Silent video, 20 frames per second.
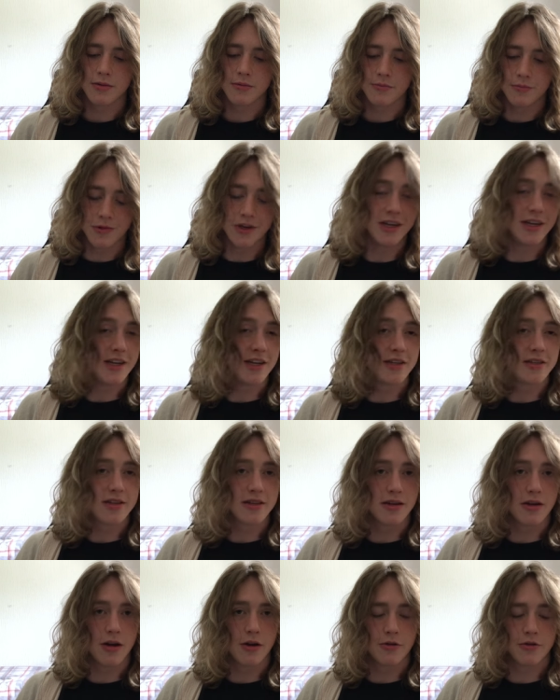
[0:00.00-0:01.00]
We need to
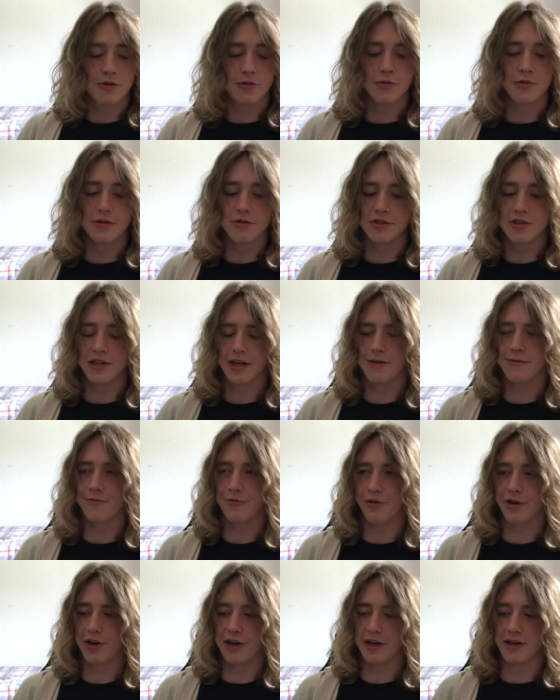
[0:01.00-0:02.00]
go through
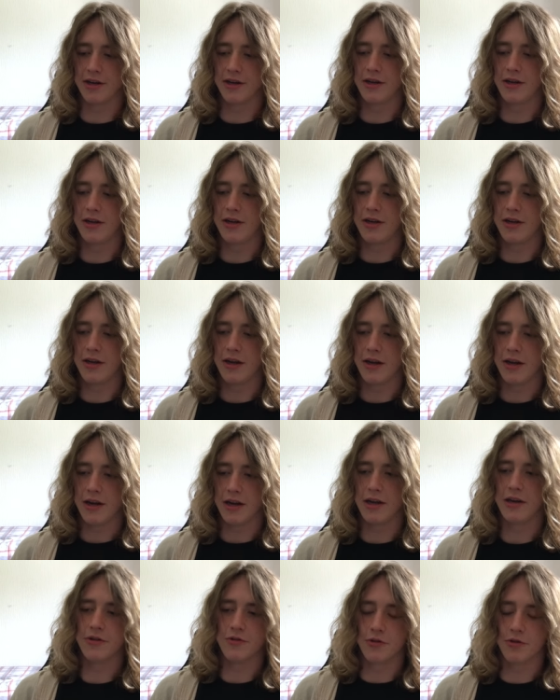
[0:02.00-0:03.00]
suffering
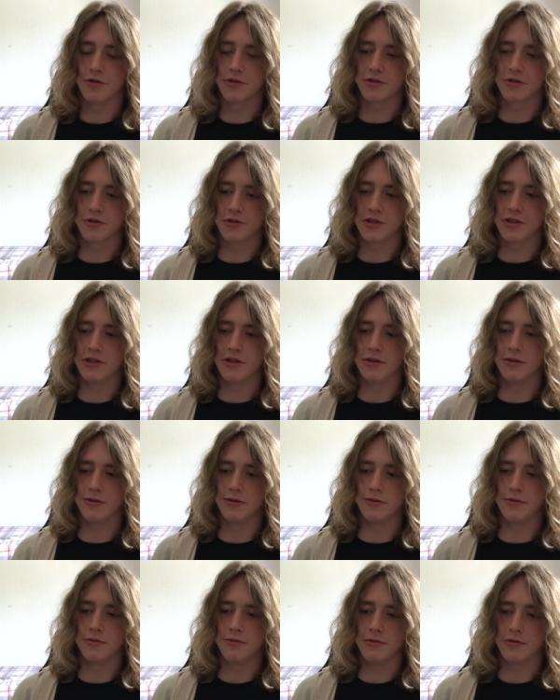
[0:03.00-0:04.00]
in order
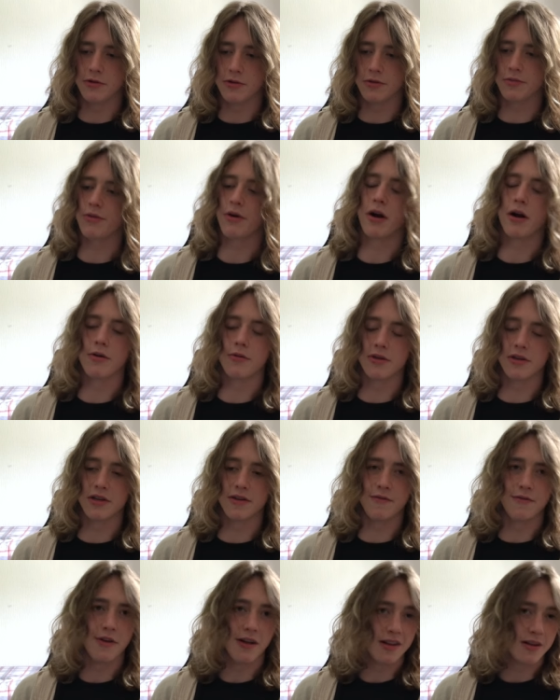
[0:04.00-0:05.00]
to grow and
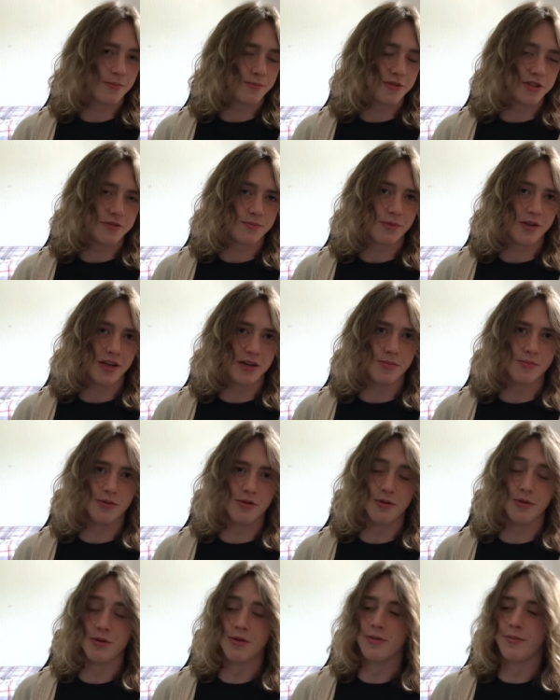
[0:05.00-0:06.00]
develop as
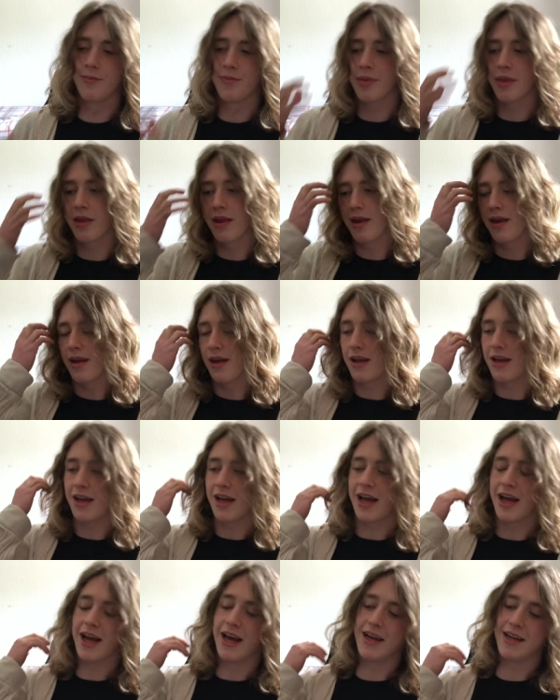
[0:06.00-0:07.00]
people.
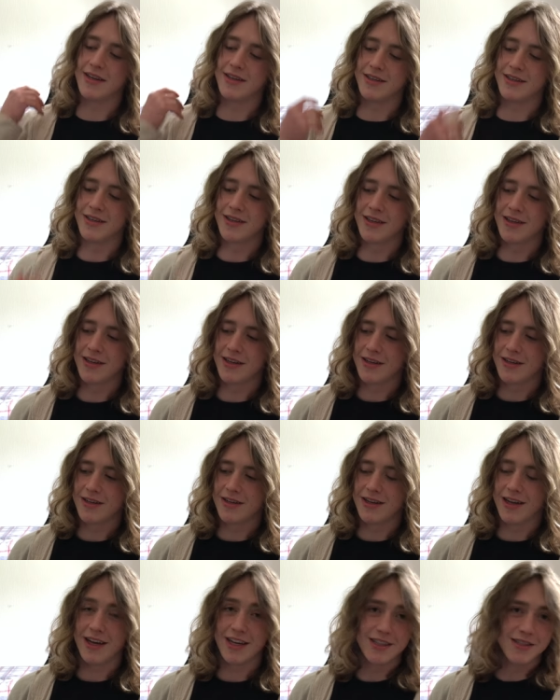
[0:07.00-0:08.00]
And
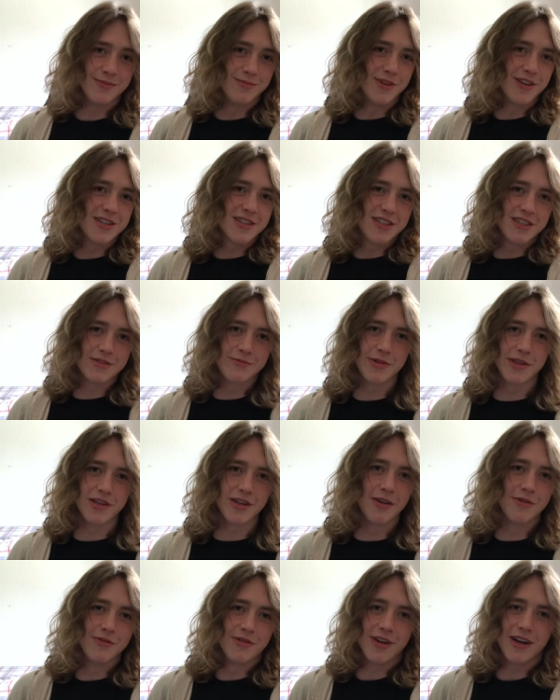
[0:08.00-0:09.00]
as much as we
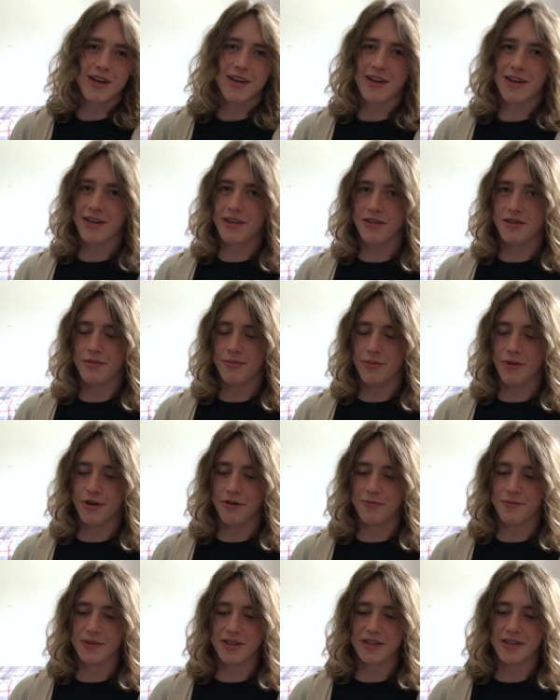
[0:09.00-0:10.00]
don't like it in the
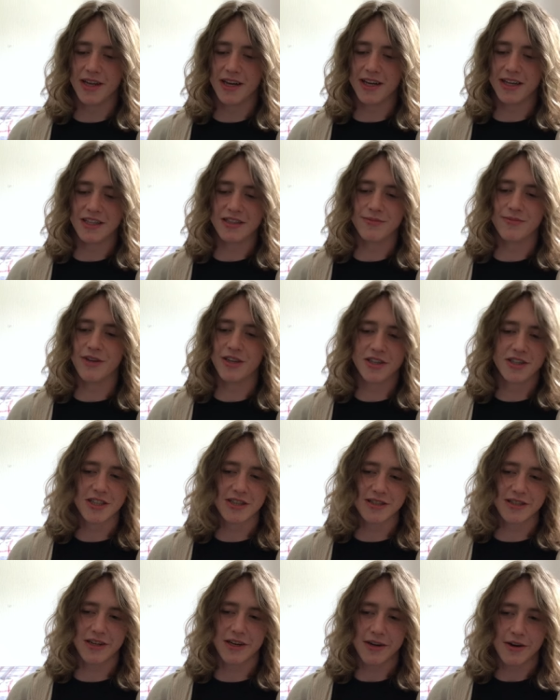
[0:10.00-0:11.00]
moment, as much
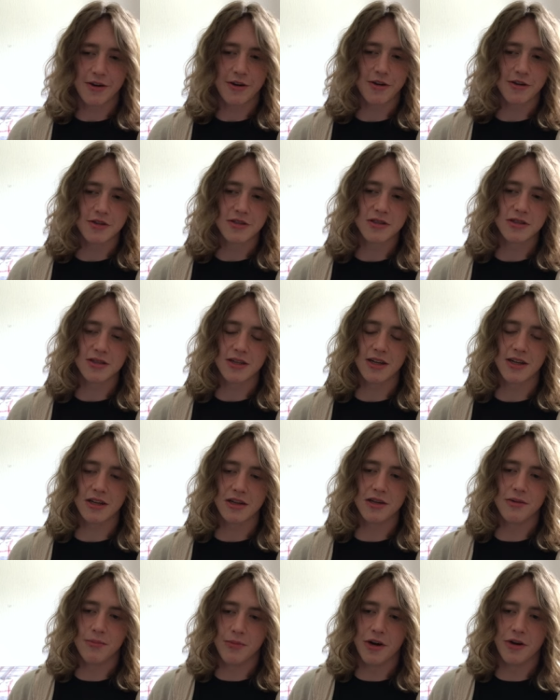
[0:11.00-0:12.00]
as it hurts in
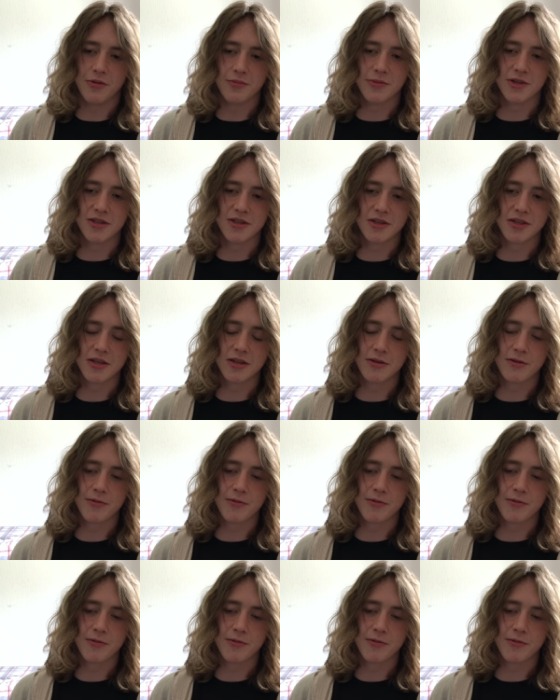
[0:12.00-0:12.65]
the moment,